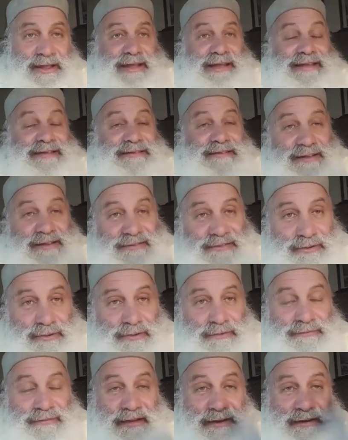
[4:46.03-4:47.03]
he doesn't
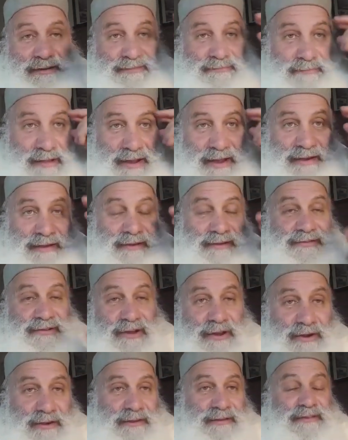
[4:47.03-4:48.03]
unify his mind and his
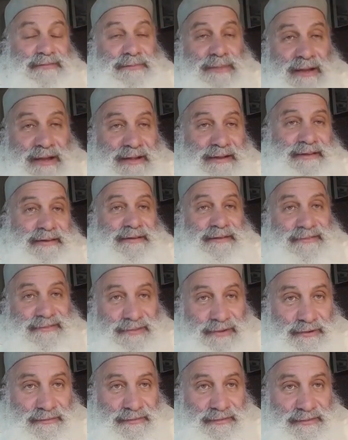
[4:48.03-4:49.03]
heart and his body and his
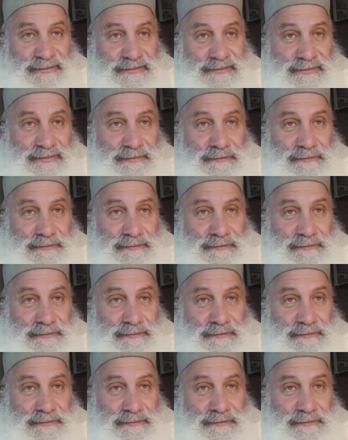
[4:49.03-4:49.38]
service.